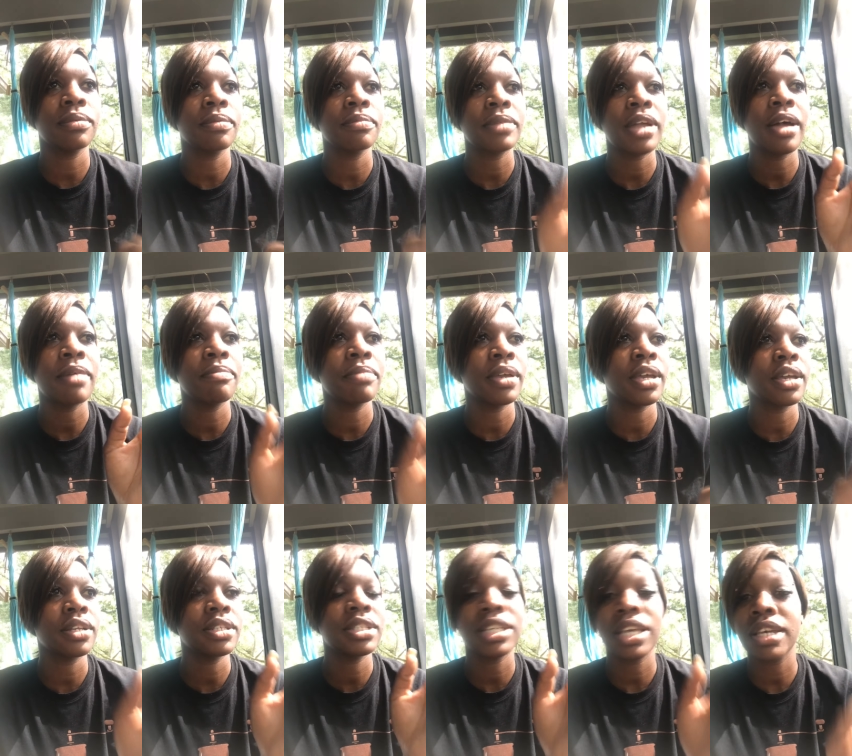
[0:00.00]

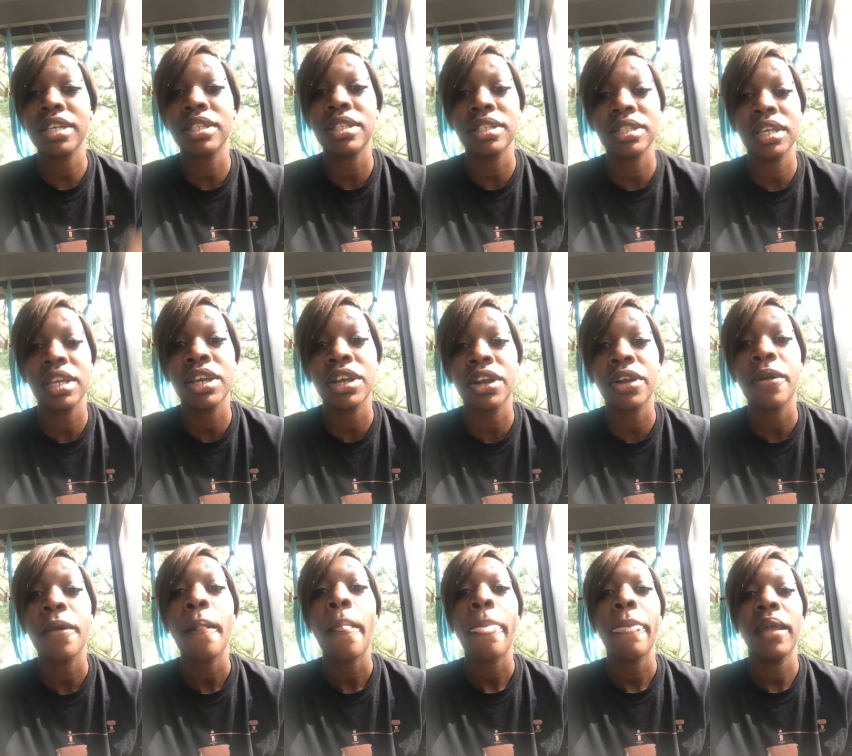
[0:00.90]
sexist here,
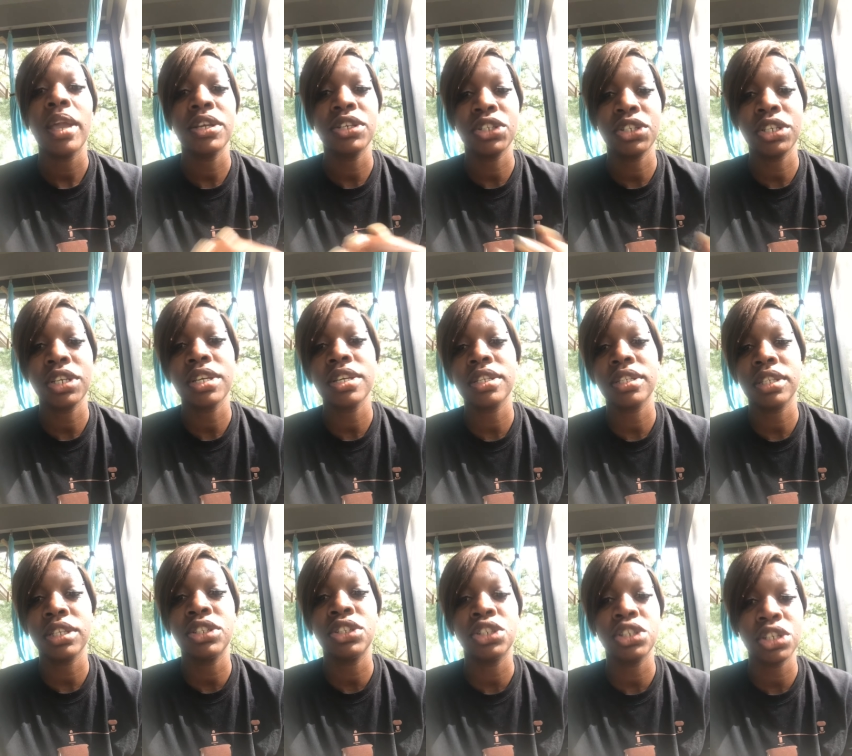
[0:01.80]
it's
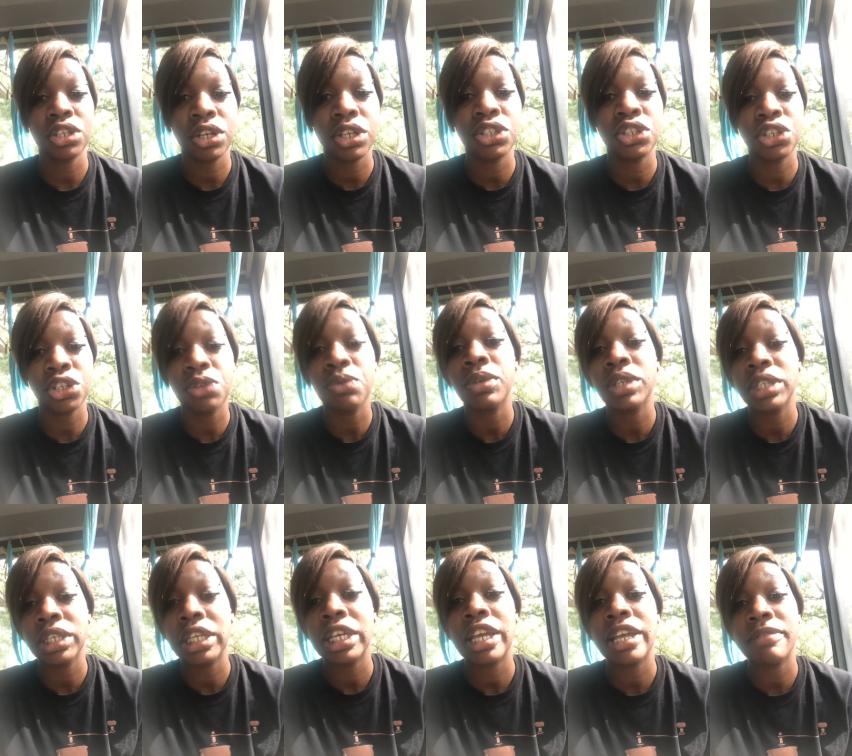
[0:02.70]
just
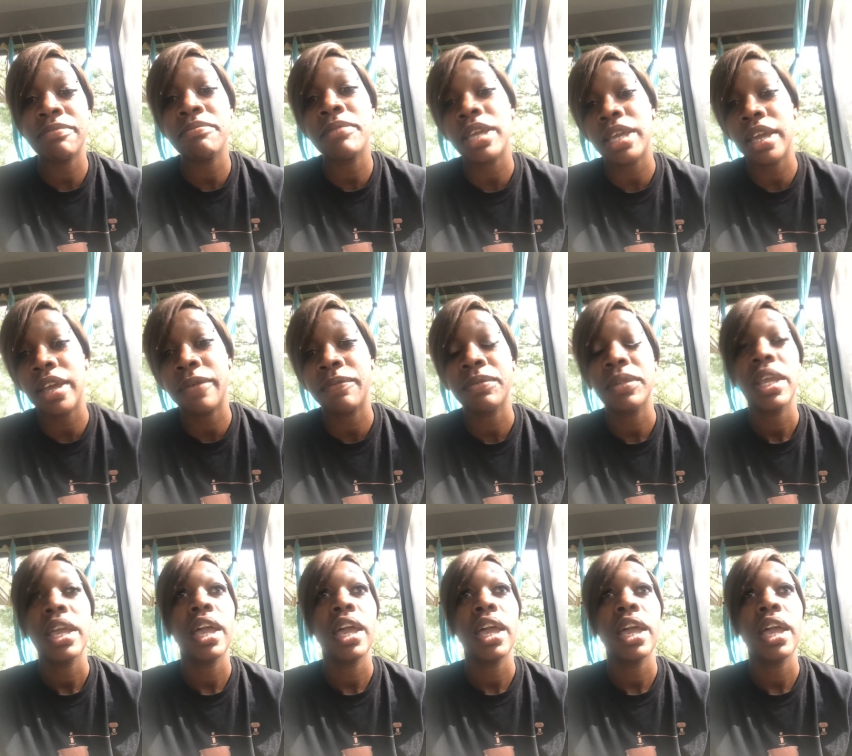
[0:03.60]
generally in men,